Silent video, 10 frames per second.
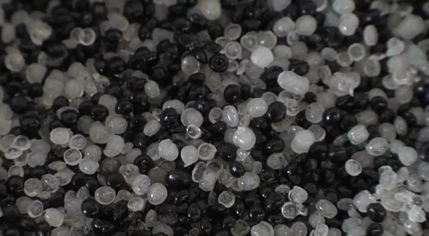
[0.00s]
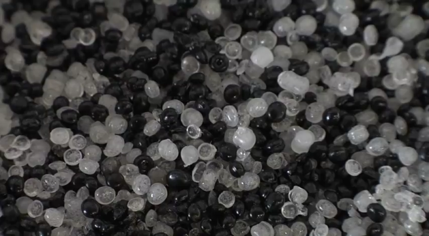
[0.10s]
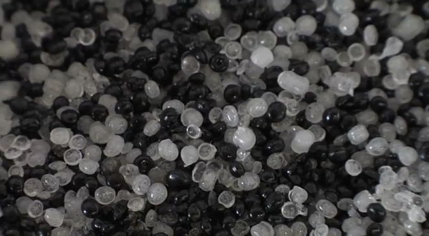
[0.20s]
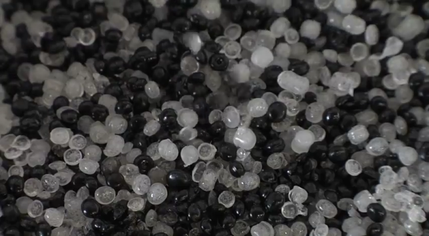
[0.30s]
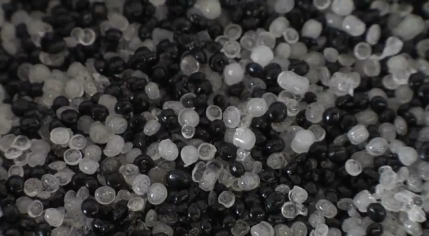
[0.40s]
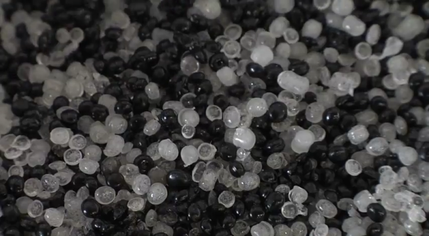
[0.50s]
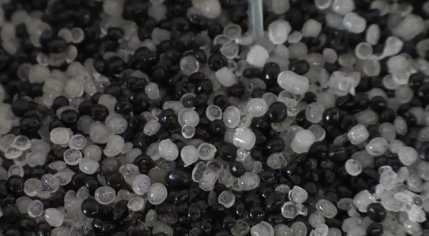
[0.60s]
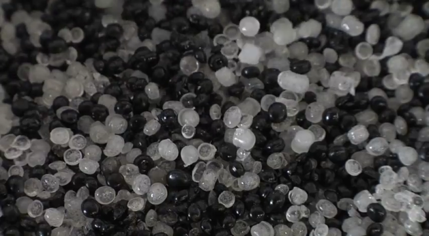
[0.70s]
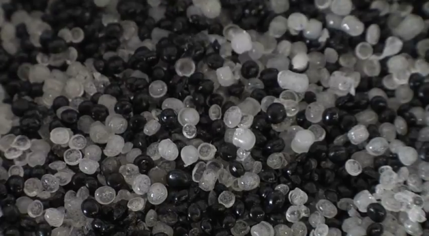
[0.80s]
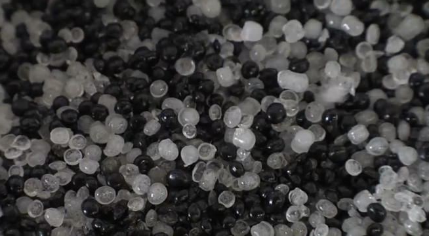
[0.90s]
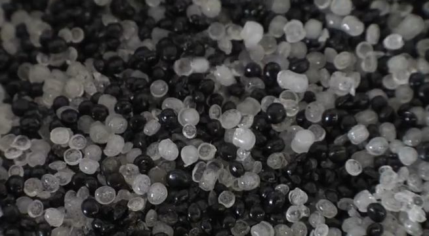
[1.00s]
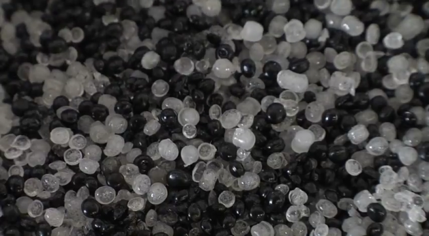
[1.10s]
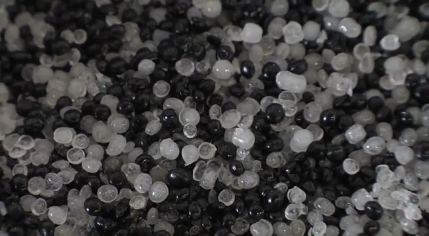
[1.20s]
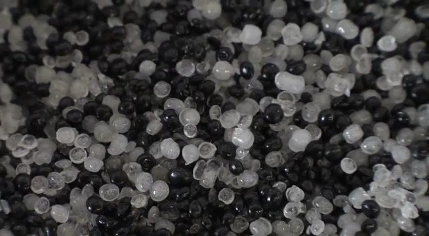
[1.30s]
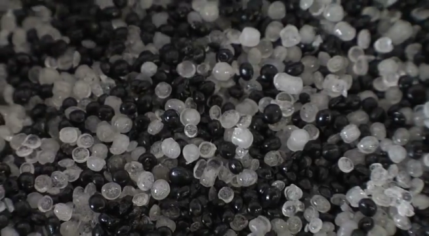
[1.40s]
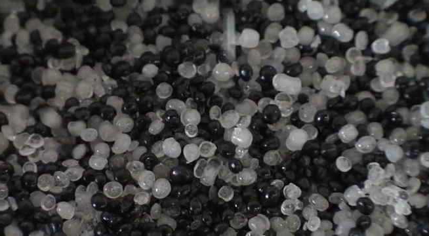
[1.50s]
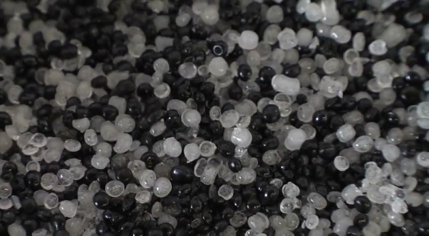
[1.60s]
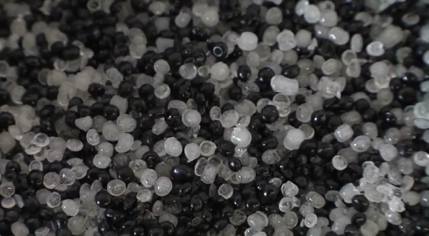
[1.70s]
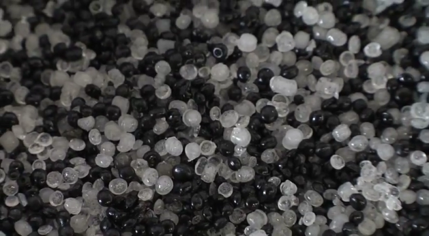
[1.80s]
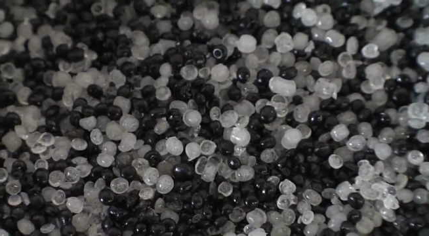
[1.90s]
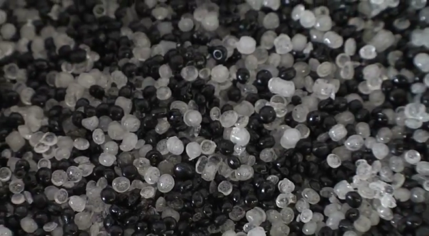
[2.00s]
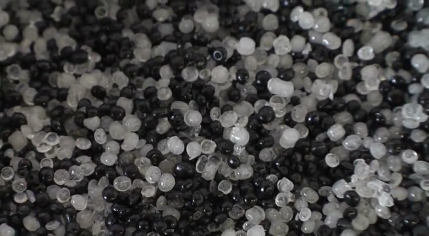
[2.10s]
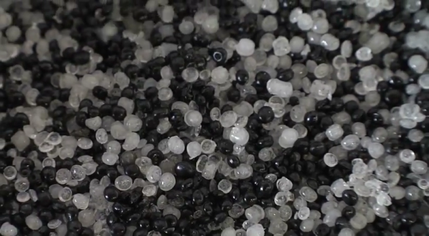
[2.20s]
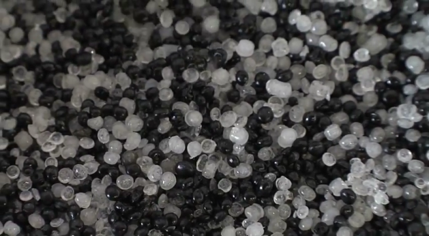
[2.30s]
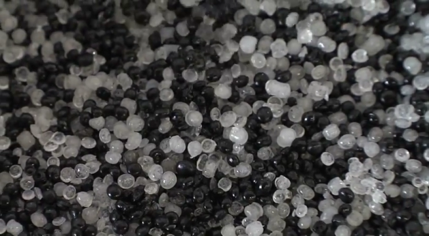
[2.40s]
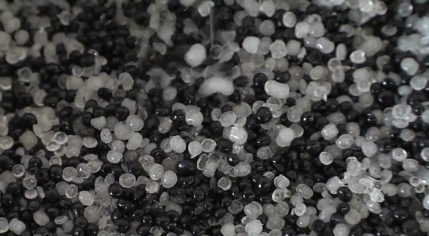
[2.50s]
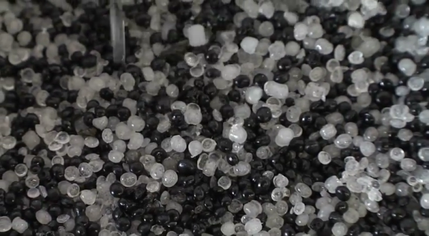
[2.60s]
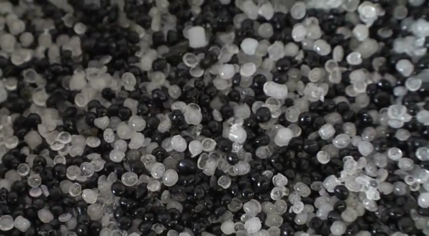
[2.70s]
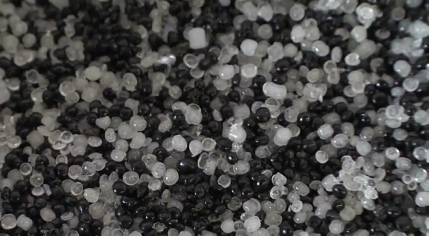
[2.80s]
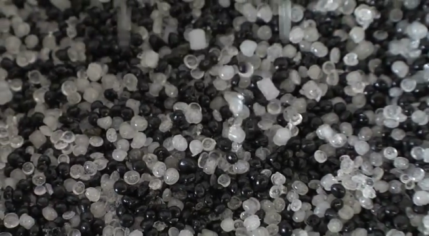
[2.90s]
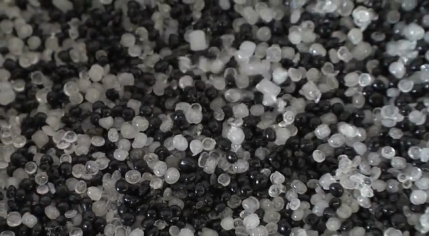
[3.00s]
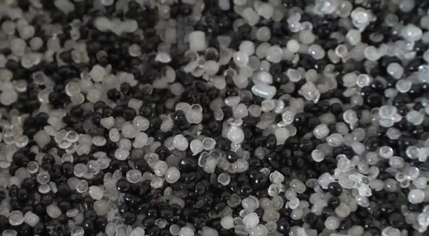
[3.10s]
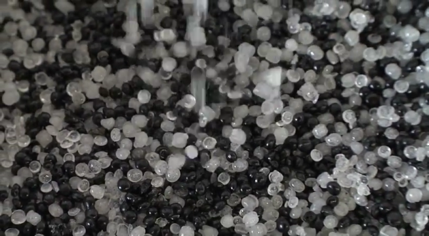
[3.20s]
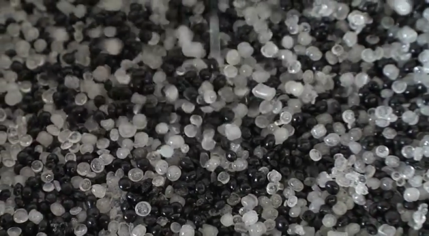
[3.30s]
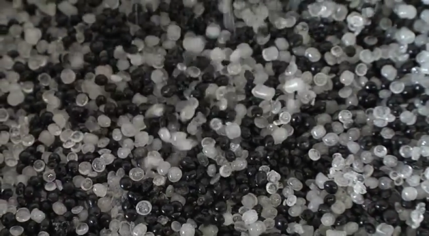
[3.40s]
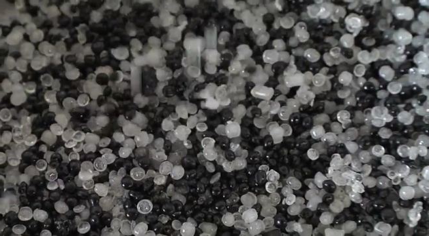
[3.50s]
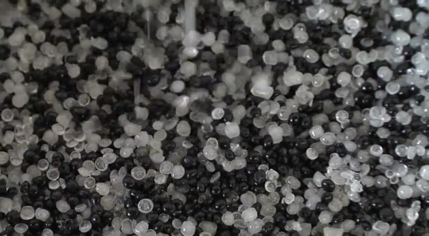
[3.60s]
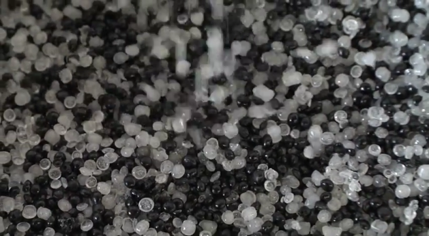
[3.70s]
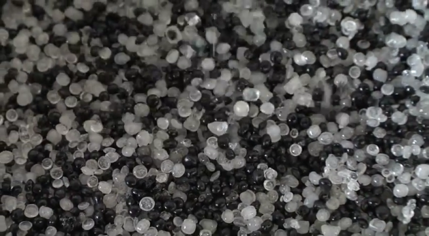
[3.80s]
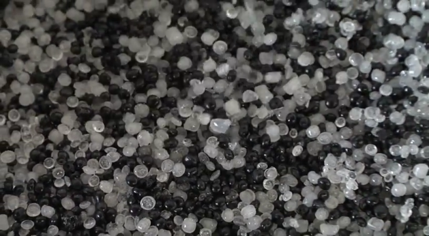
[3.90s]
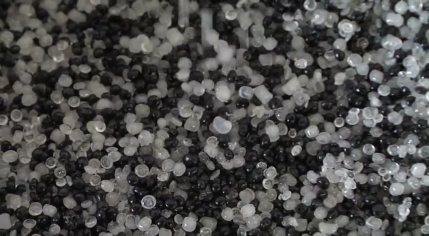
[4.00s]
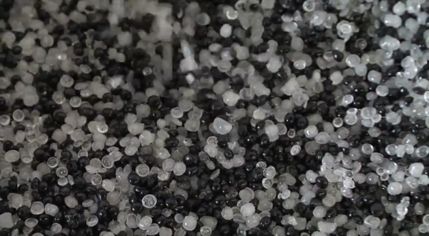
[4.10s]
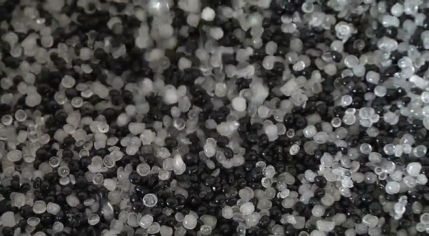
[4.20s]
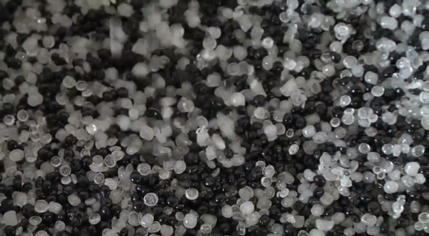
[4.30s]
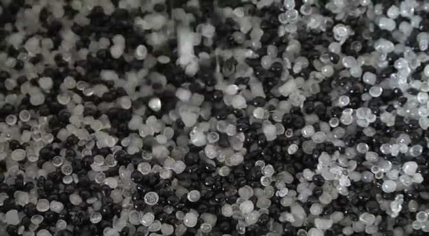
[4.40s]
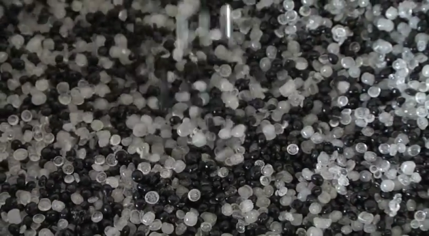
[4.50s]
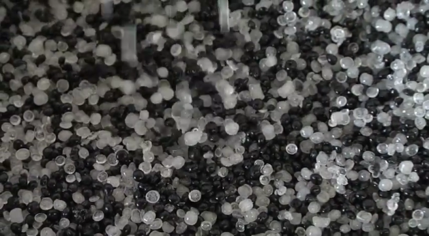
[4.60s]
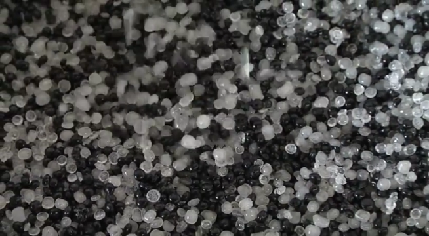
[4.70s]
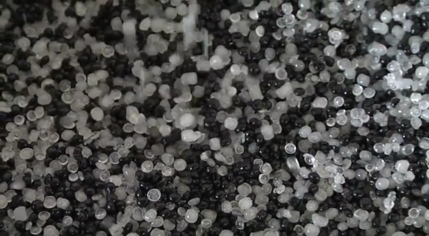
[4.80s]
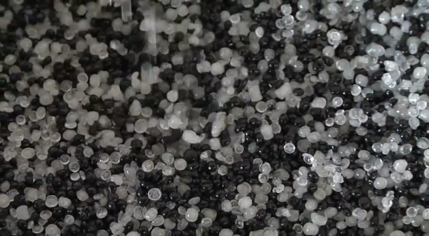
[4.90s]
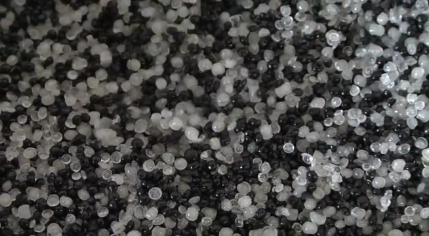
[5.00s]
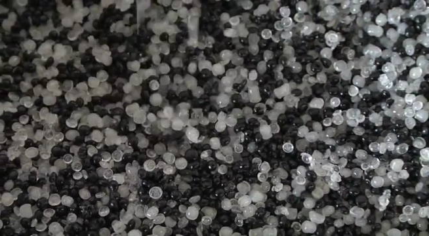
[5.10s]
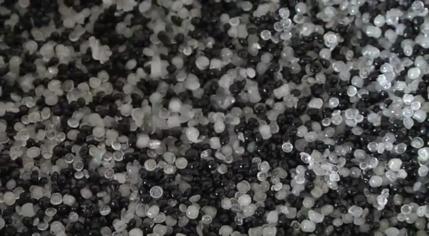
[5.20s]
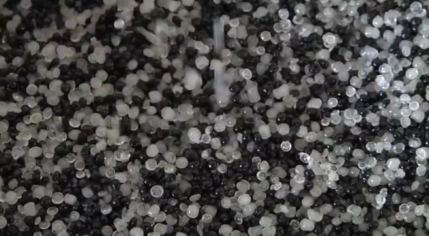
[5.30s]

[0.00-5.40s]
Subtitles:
[unreadable: no face in view]